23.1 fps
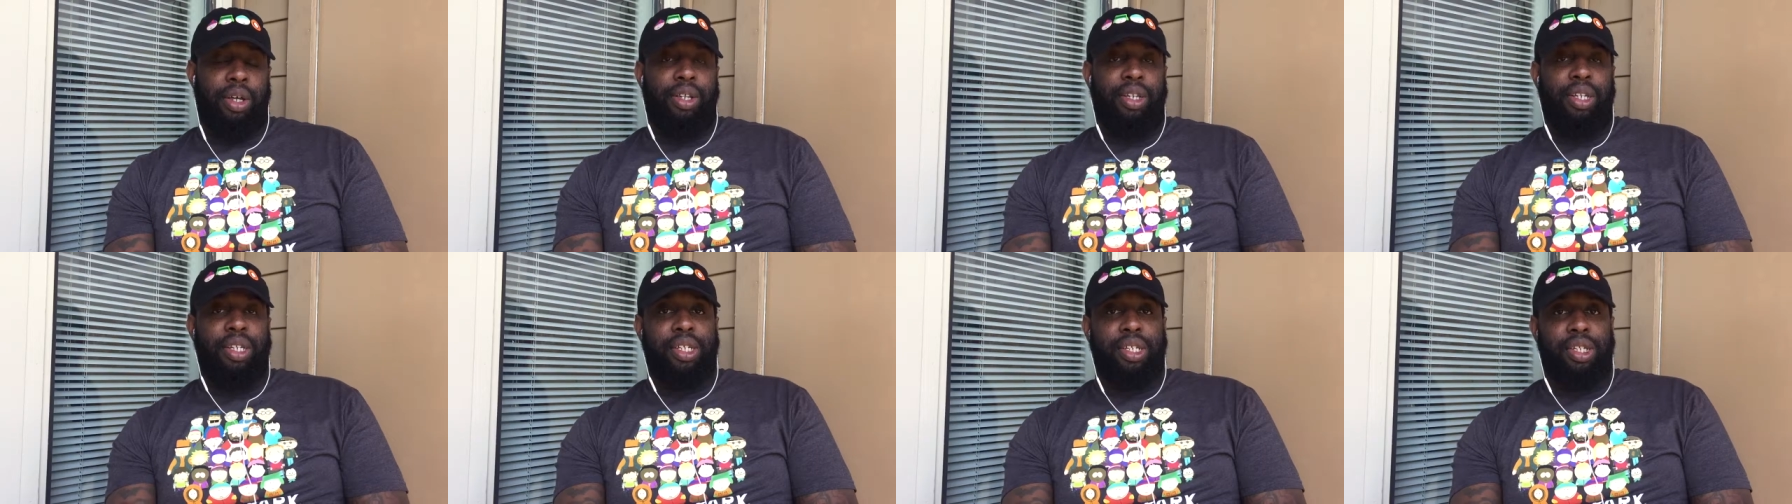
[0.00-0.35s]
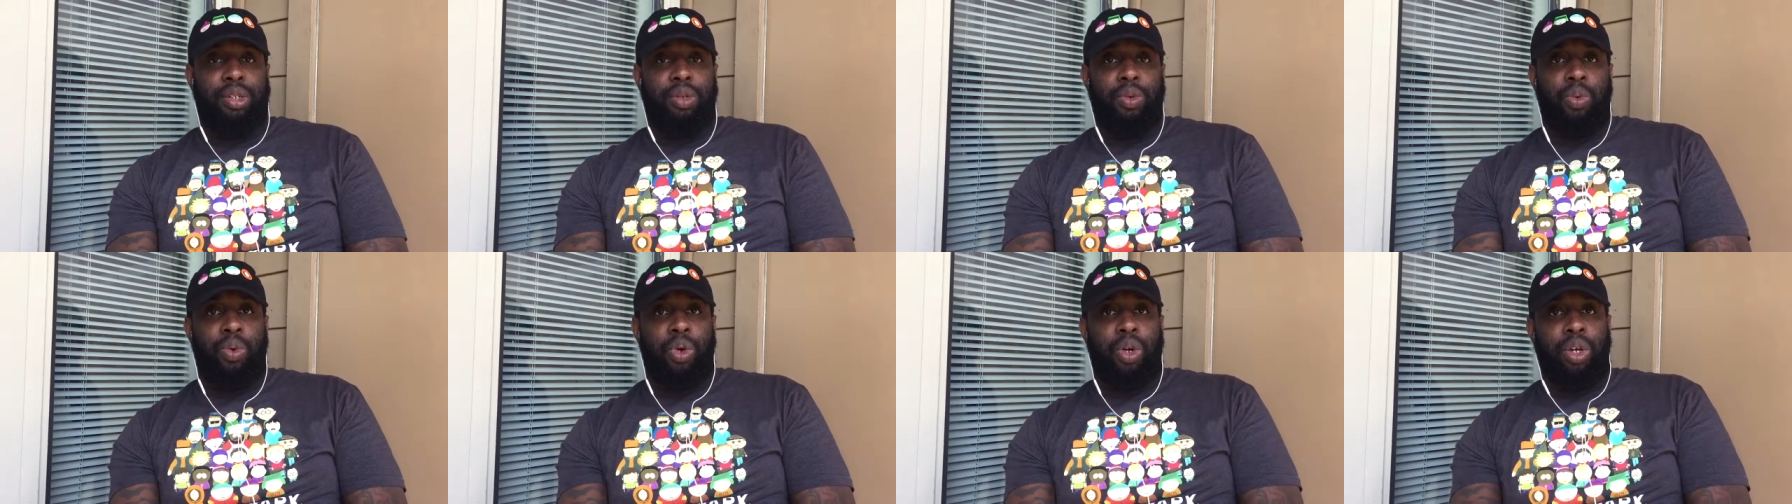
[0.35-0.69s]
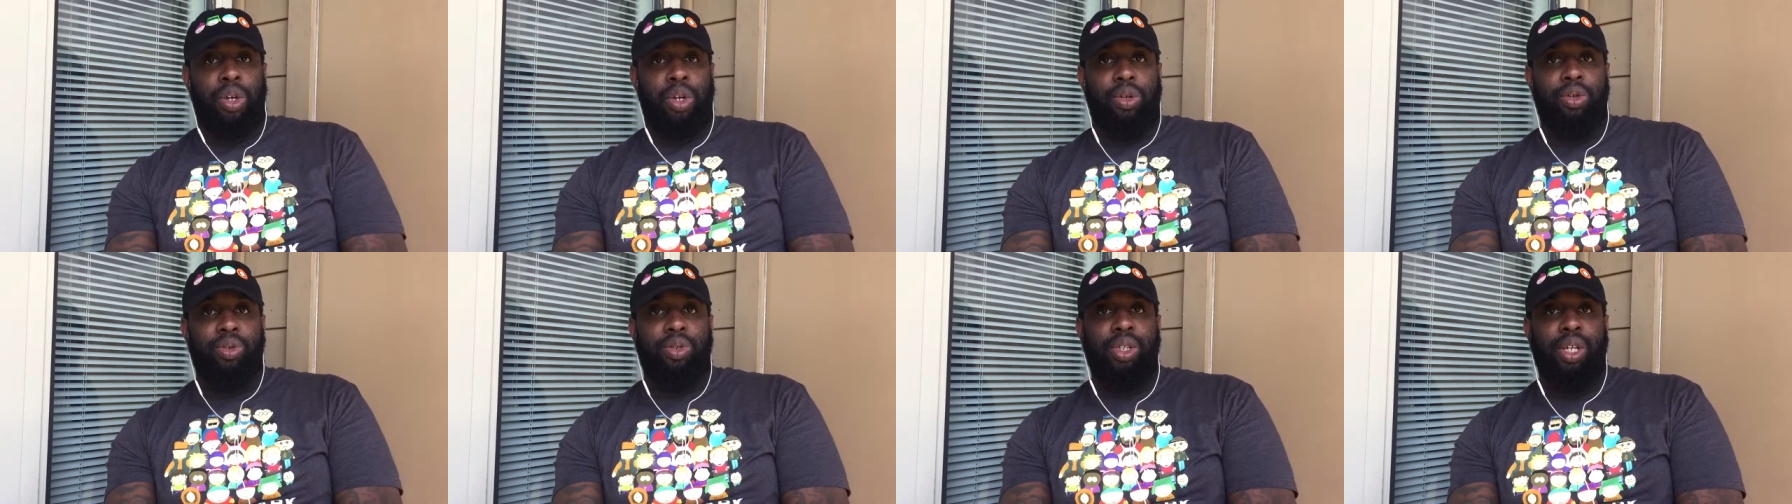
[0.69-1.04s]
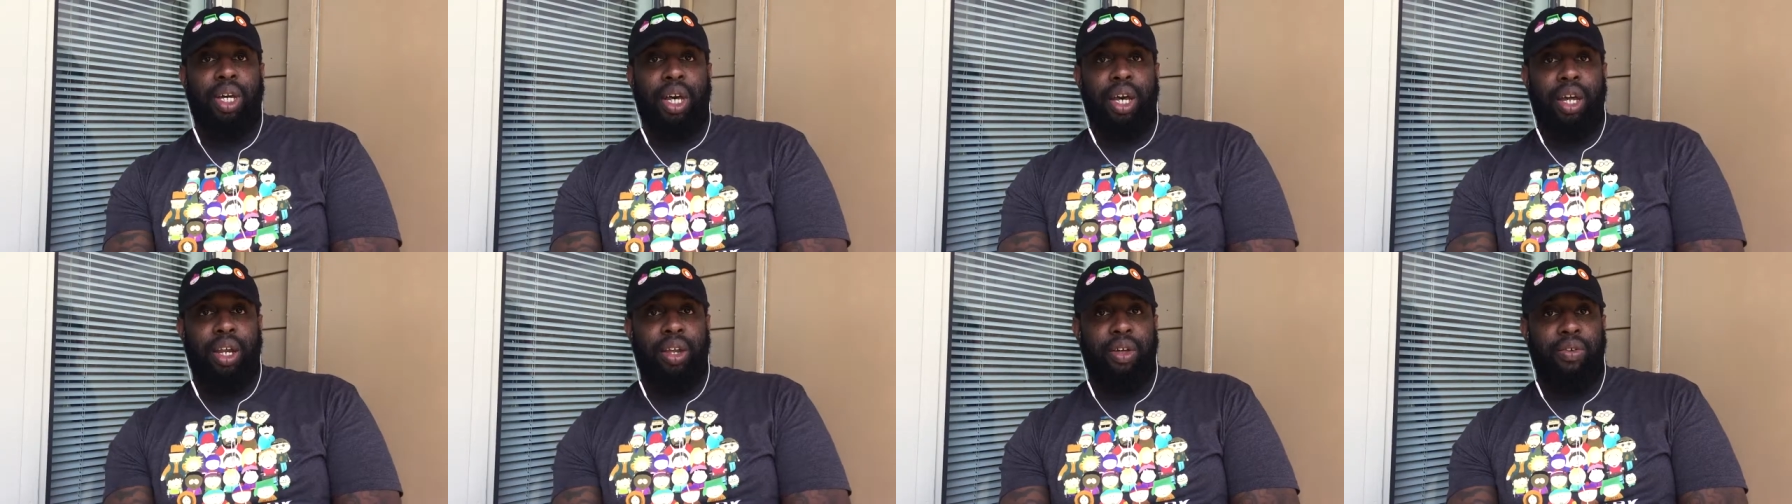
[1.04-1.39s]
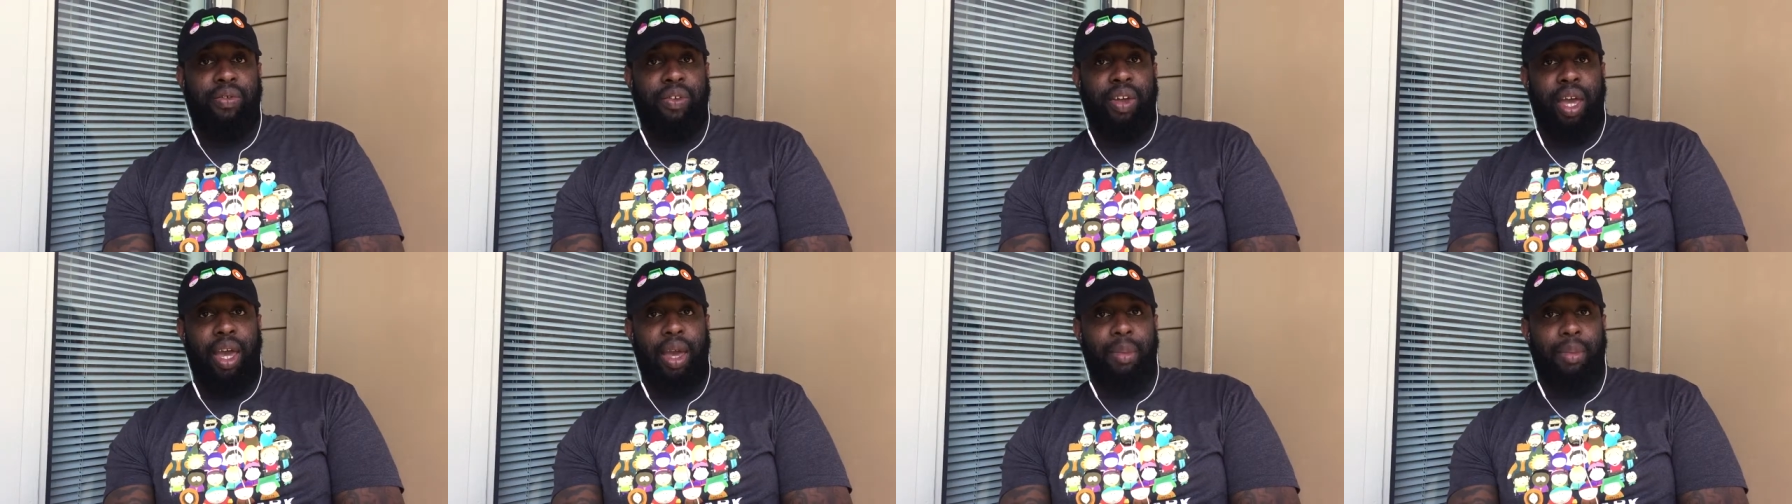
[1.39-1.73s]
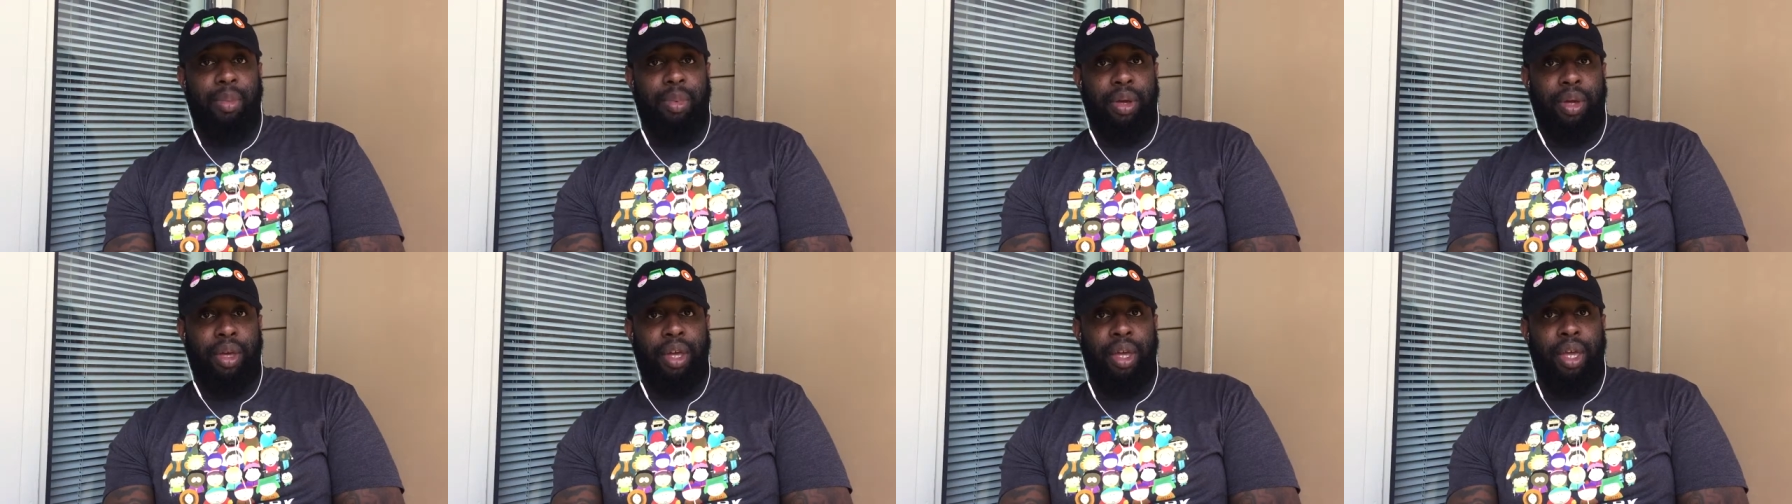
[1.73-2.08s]
uh, Anissa working on side of
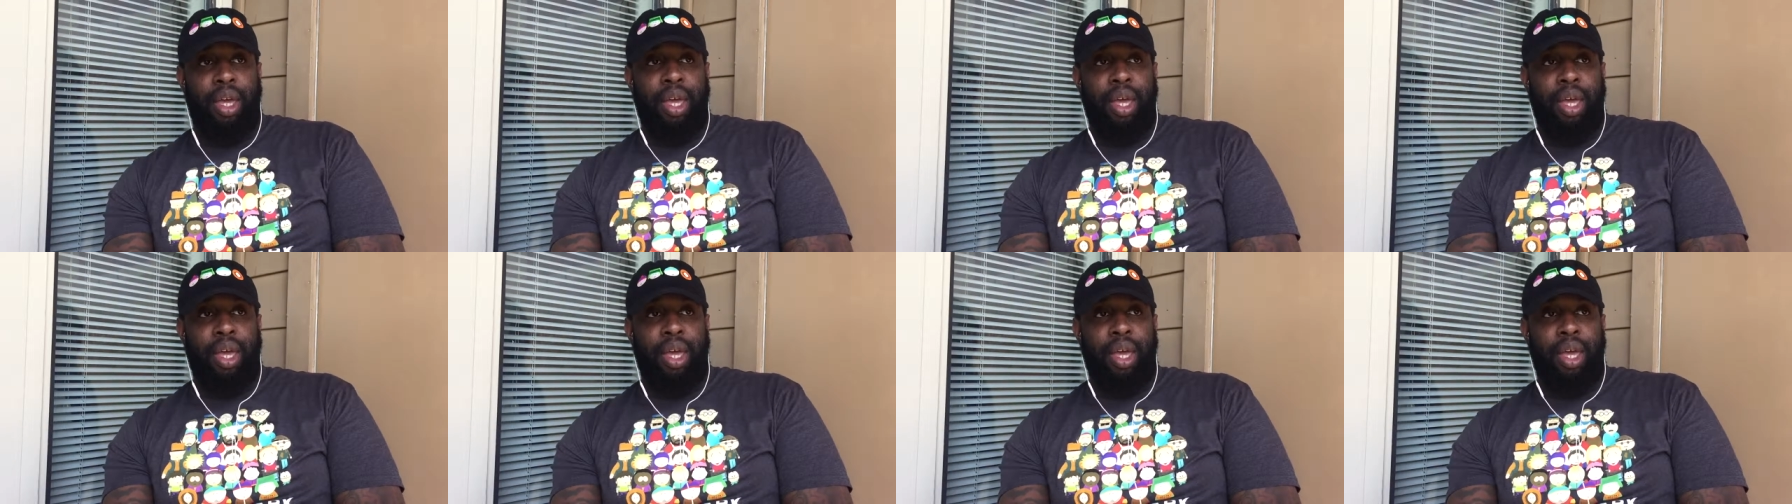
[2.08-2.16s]
Gambi.